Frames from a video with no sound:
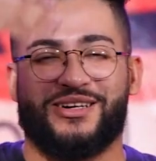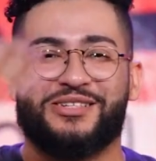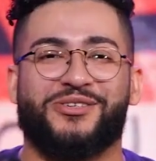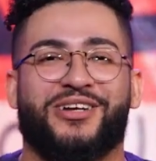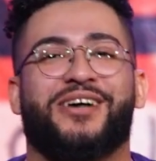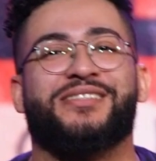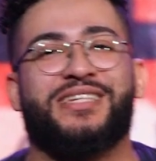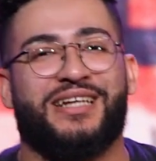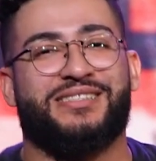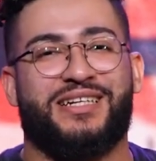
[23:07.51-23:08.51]
on your
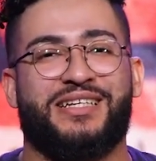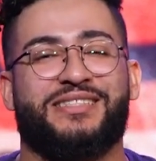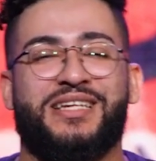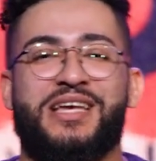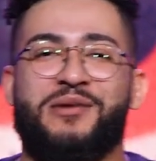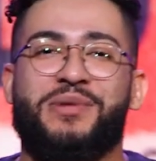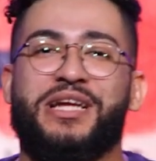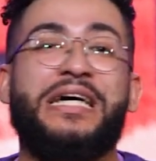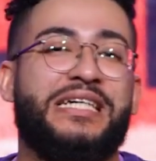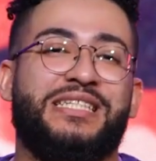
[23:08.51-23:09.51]
contacts list
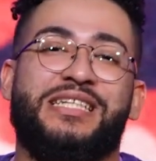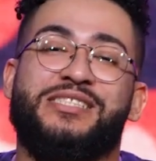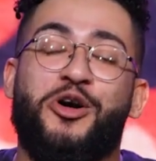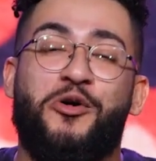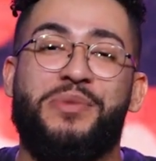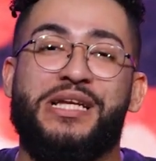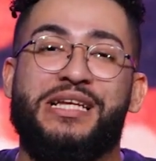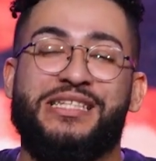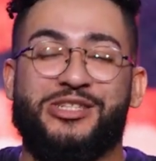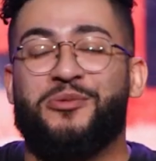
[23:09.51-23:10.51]
because it's gonna be
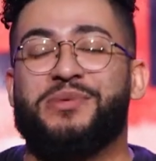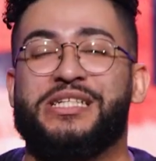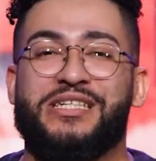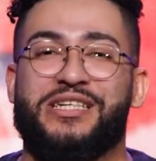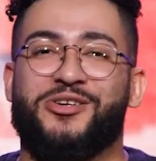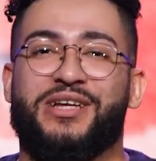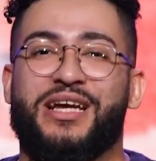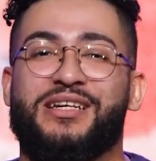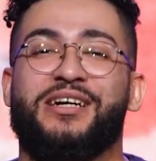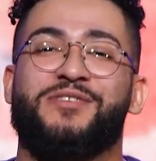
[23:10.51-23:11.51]
it's gonna be good.
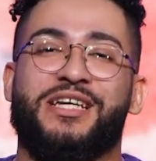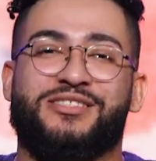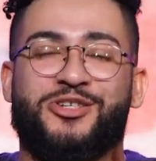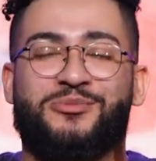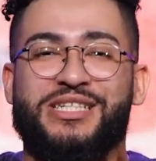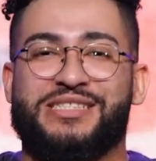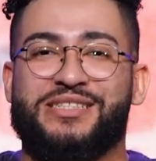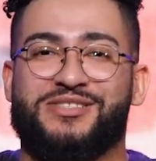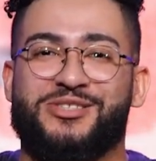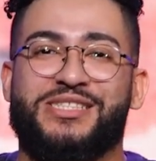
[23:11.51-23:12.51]
Okay, love y'all so much, C
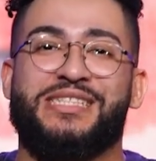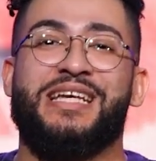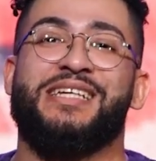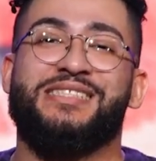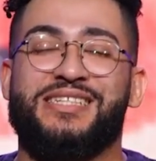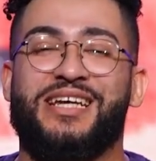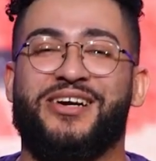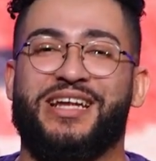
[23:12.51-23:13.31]
F students. See y'all